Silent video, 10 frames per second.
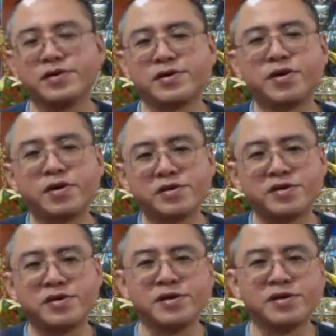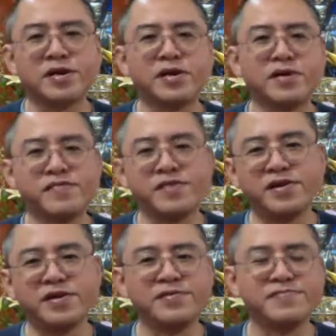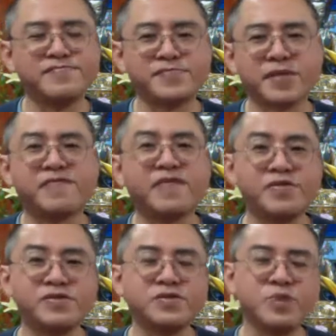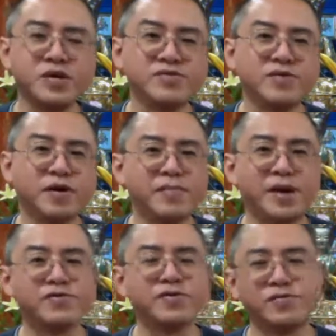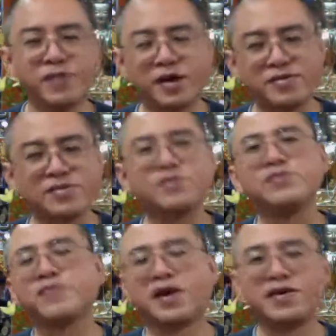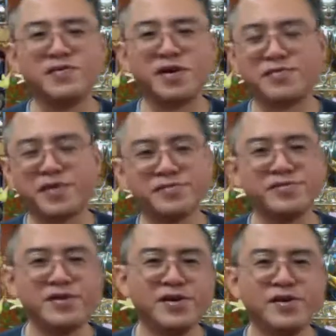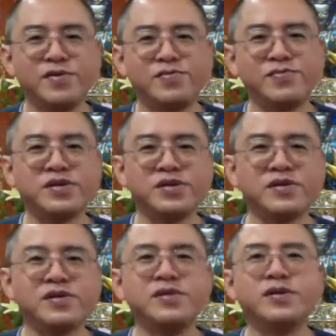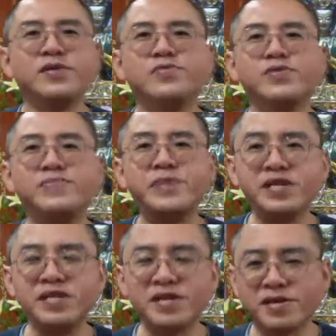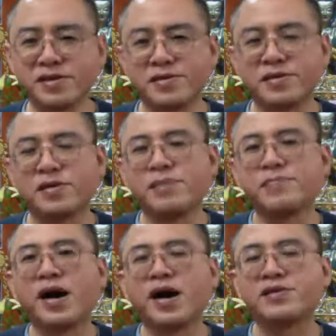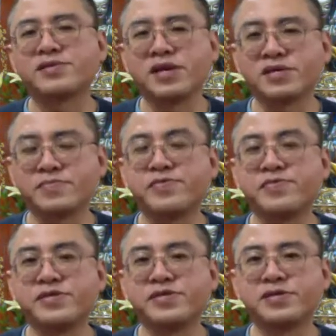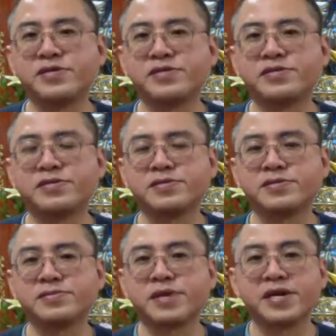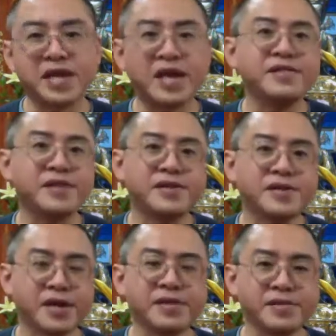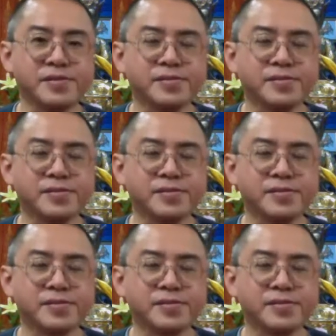caught in a kind of a Ferris wheel or merry-go-round, just going round and round and round, repeating past experiences again and again.